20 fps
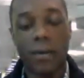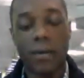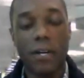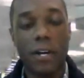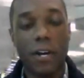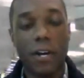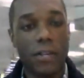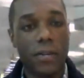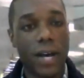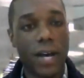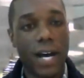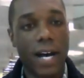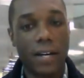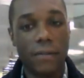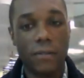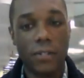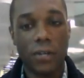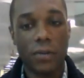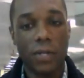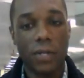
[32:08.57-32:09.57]
I know that you
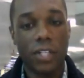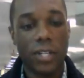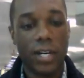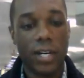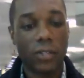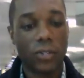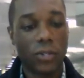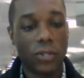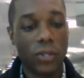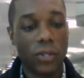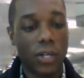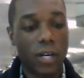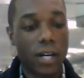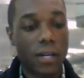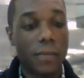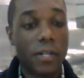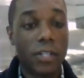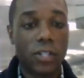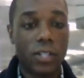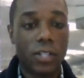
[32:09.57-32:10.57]
have, you know, reach out to your
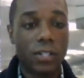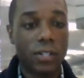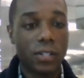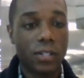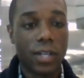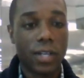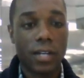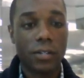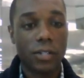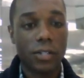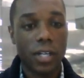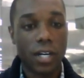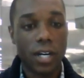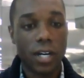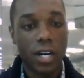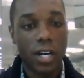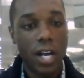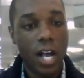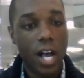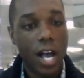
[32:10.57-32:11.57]
admissions
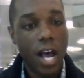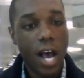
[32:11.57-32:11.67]
counselor